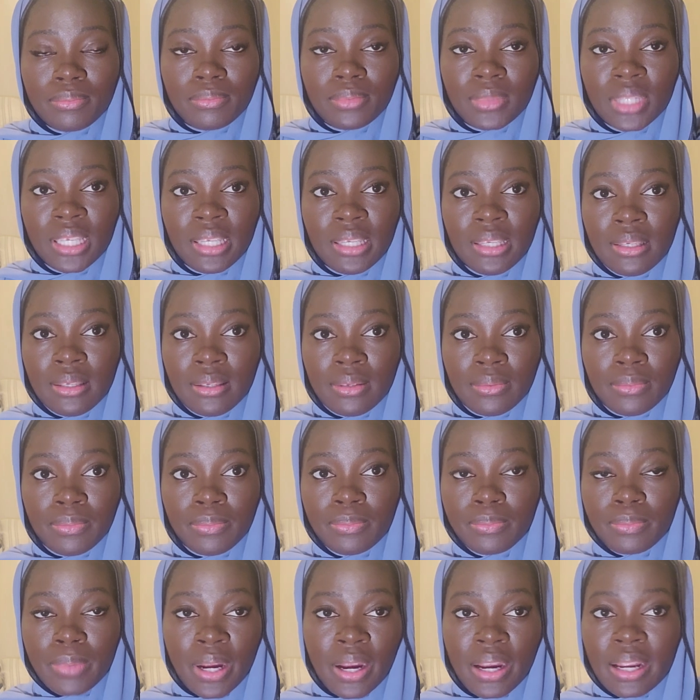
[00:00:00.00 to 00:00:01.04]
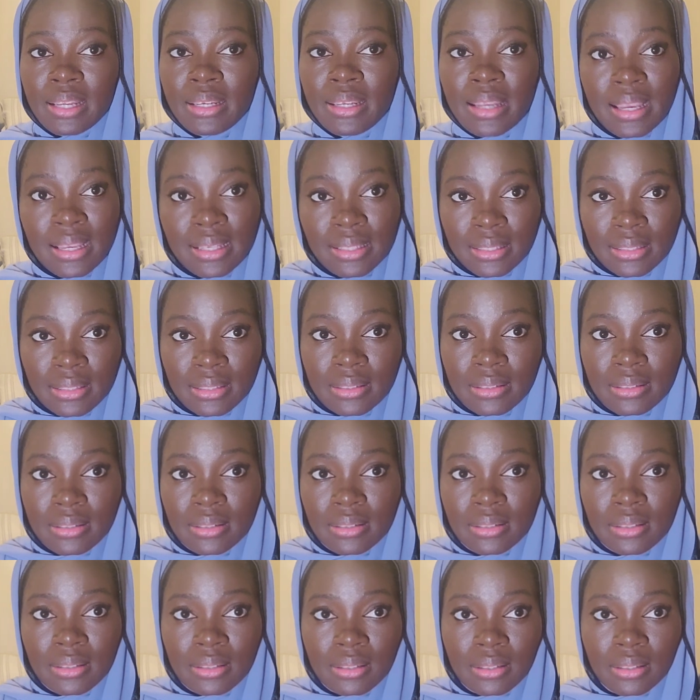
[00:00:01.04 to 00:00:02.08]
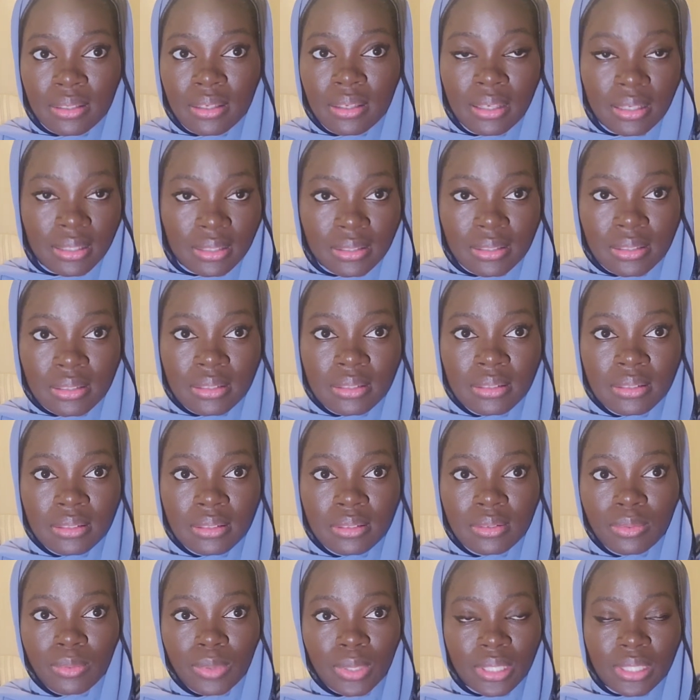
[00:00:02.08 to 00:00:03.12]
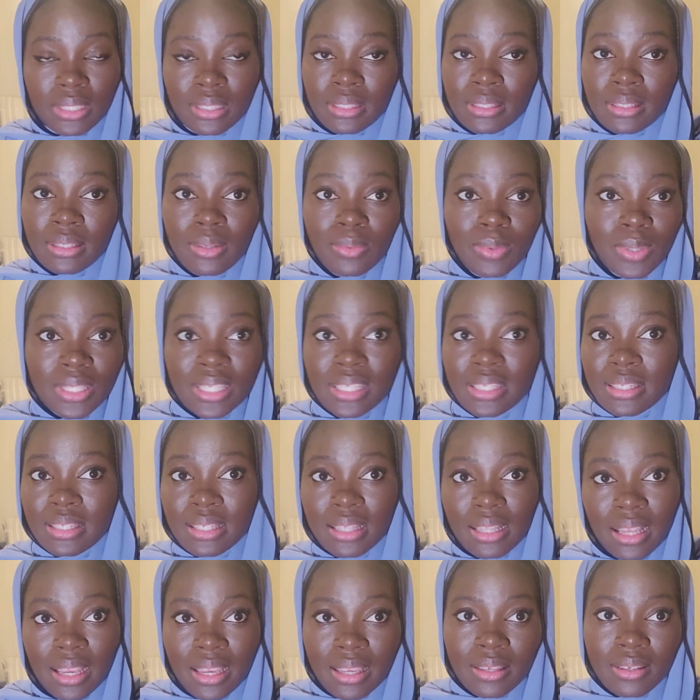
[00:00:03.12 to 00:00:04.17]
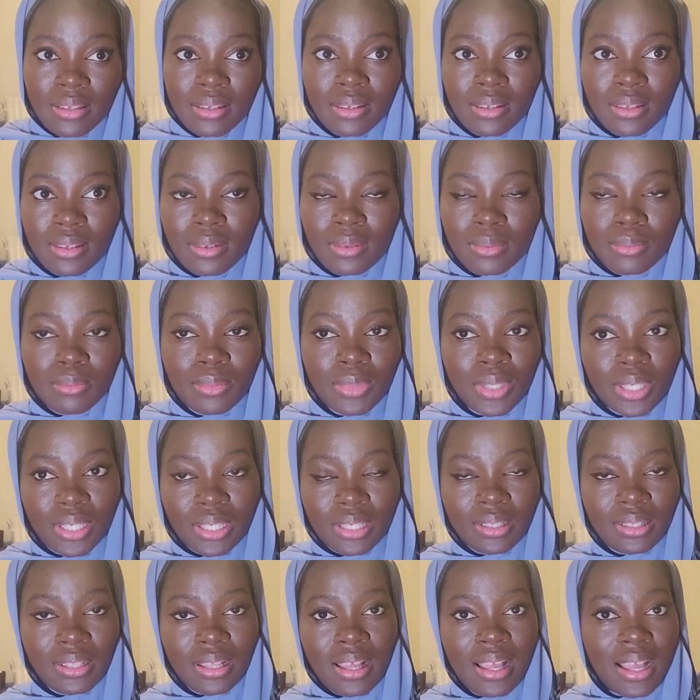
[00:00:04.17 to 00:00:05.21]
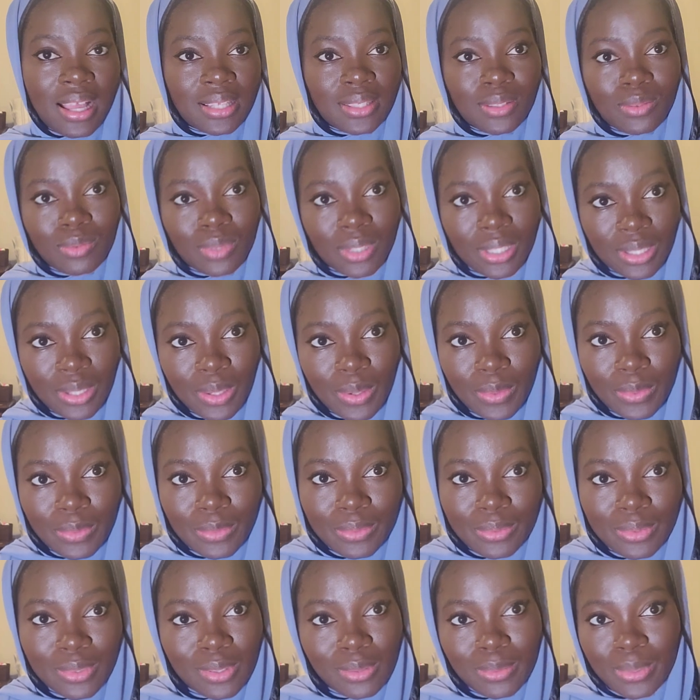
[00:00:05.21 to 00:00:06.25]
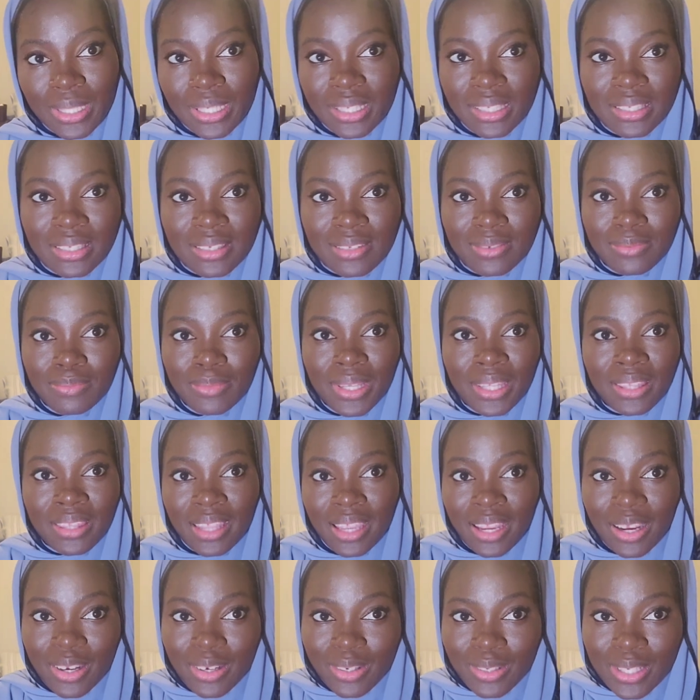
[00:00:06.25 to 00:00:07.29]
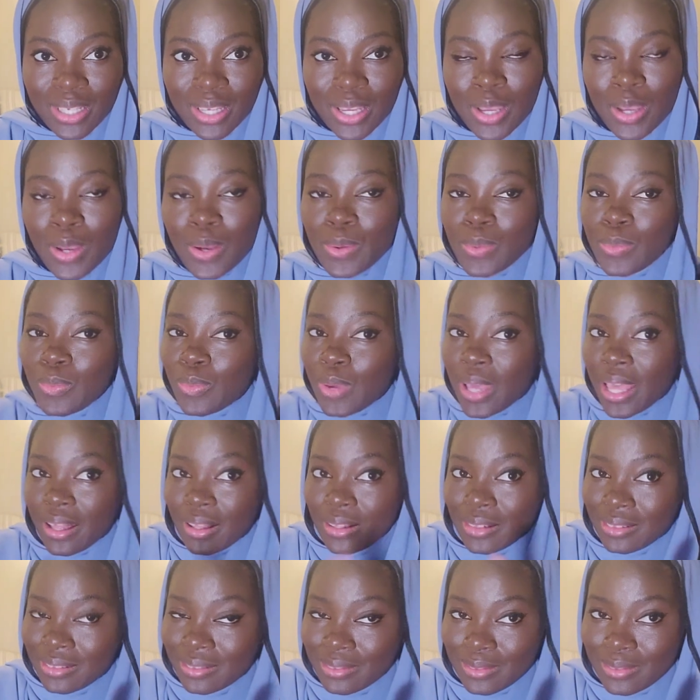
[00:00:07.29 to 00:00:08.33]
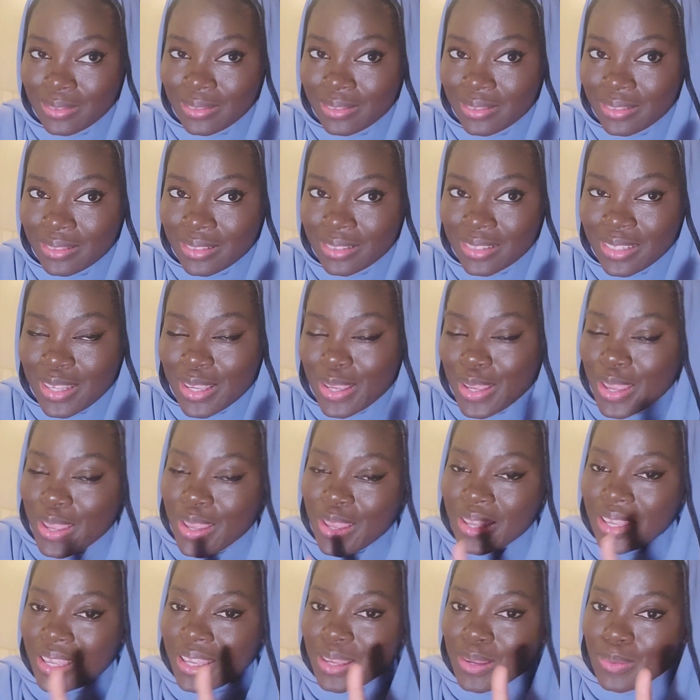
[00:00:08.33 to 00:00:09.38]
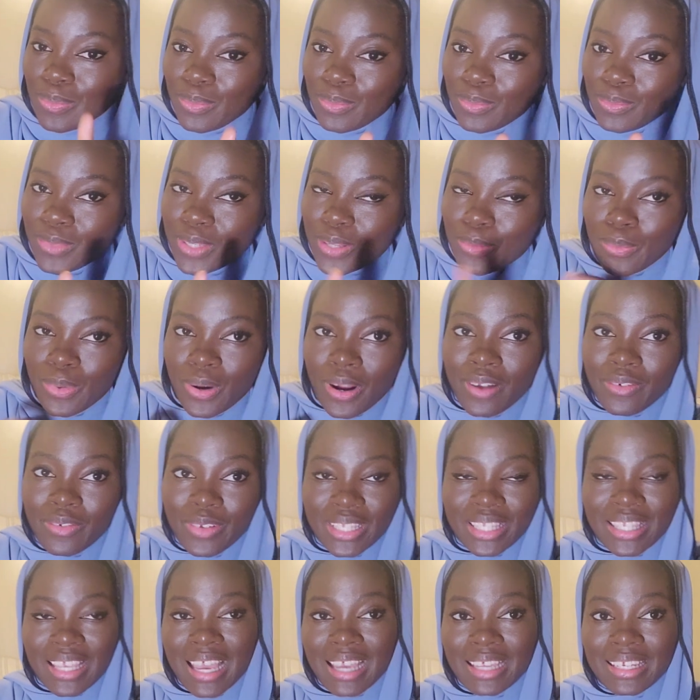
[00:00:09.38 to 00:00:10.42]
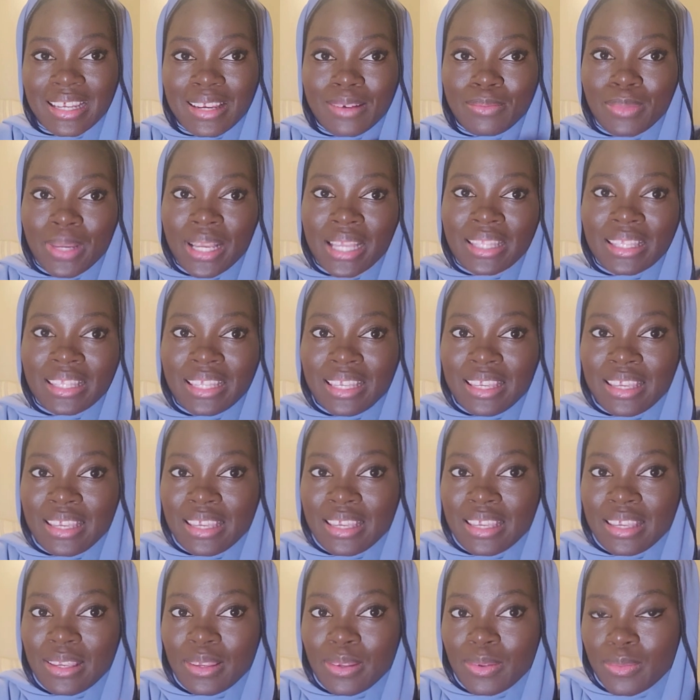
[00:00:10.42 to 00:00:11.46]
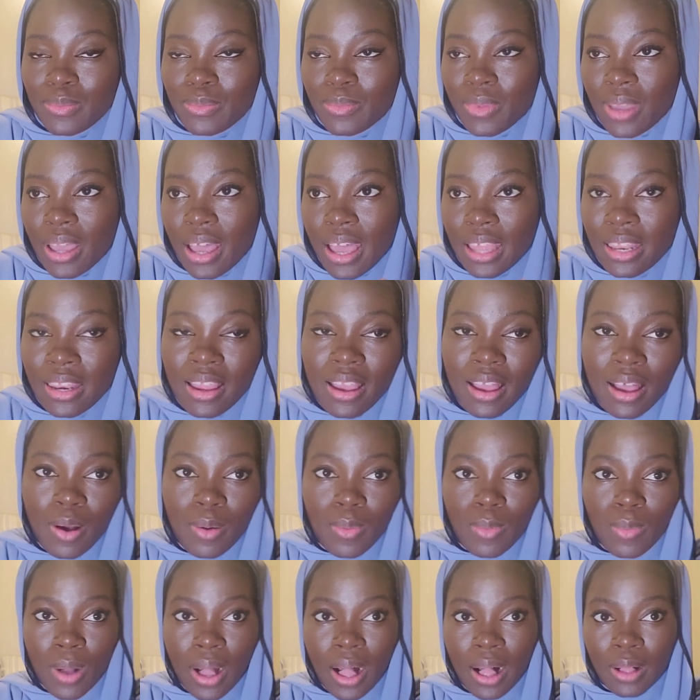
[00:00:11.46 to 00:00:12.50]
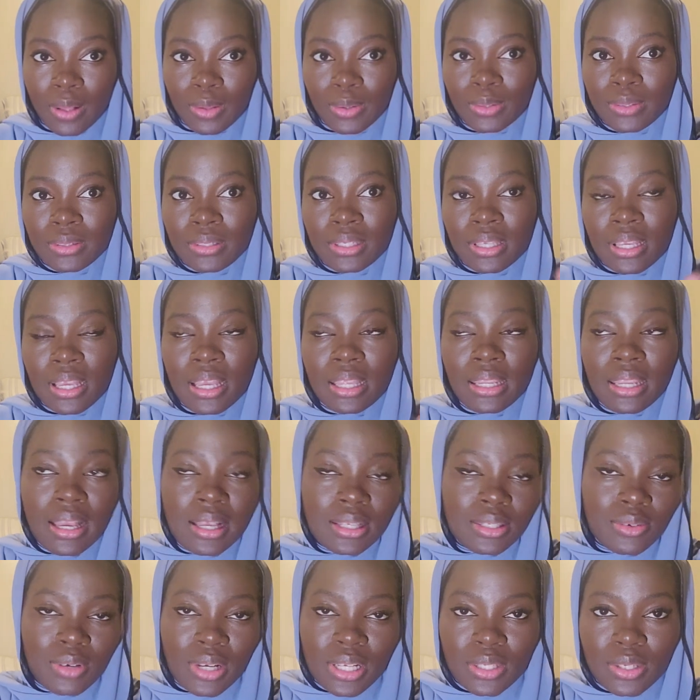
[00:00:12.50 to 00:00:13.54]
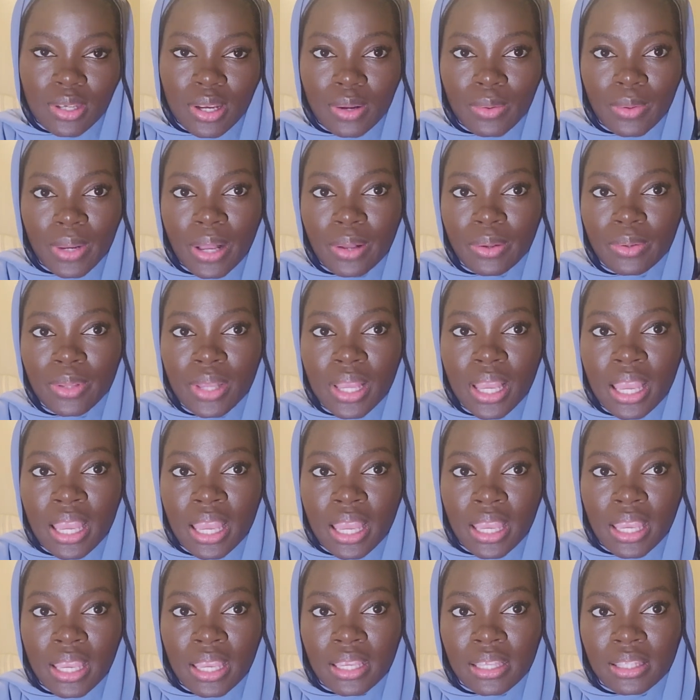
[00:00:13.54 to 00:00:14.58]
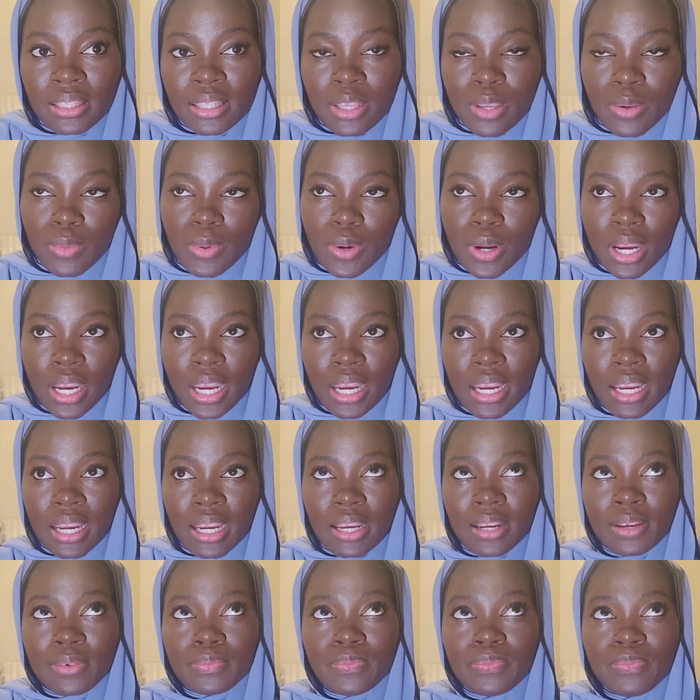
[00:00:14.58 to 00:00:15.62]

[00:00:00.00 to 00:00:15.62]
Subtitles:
the paradise is, what it's like. But as we know, nobody's been there. Well, the Prophet Adam and Awal and Azrat Awal, they were